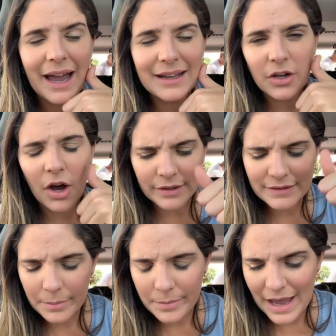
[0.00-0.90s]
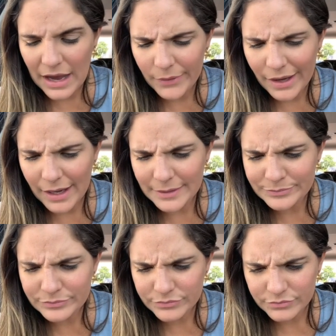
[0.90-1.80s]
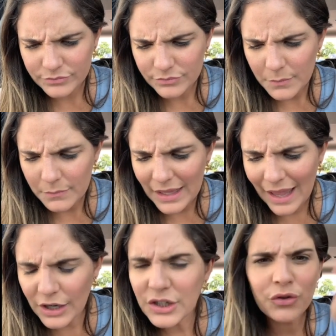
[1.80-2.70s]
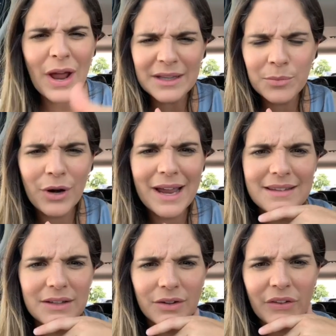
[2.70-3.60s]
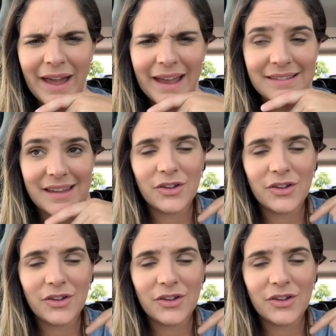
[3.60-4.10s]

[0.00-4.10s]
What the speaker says: I talked about how to attract more ideal clients.